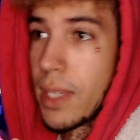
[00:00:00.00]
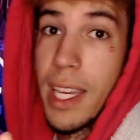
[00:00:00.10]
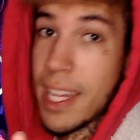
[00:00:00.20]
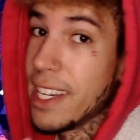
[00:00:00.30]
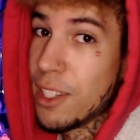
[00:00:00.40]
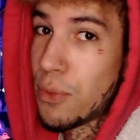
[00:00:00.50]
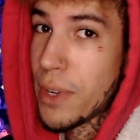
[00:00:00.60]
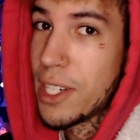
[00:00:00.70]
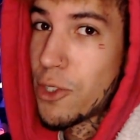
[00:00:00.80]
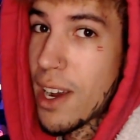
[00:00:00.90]
And it is
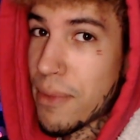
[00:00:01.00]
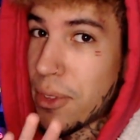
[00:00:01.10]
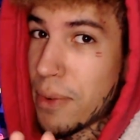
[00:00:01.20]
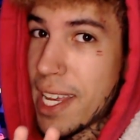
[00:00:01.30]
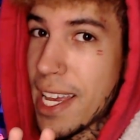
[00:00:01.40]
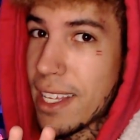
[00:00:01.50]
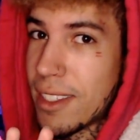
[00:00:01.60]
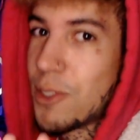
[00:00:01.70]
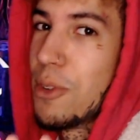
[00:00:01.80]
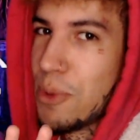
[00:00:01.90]
free to try for 3 days,
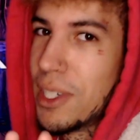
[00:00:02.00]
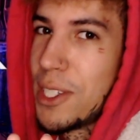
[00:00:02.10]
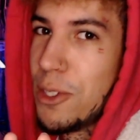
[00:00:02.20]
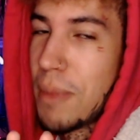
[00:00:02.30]
so if you want to use